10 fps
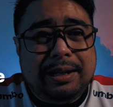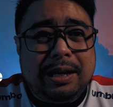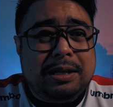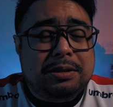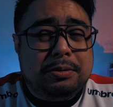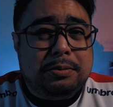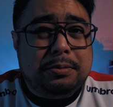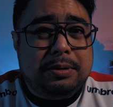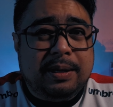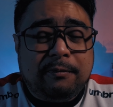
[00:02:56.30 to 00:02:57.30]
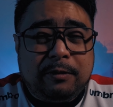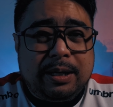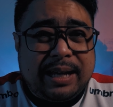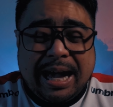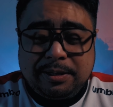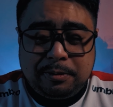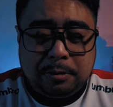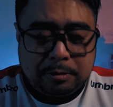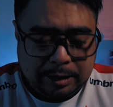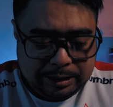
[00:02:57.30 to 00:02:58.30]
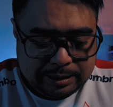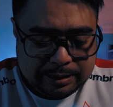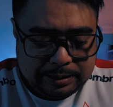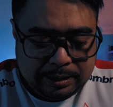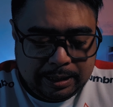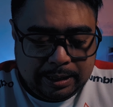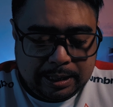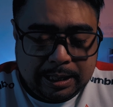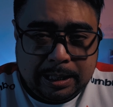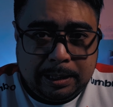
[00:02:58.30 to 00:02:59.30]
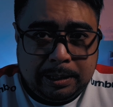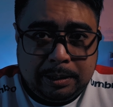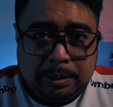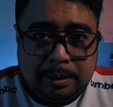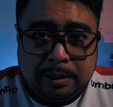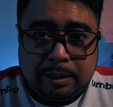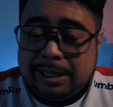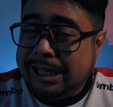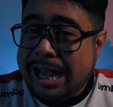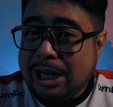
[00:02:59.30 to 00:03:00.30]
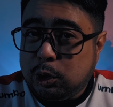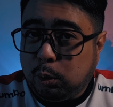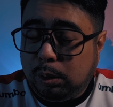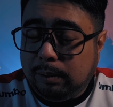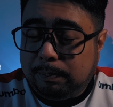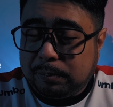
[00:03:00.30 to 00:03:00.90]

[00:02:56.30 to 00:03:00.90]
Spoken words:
into different categories, and the actual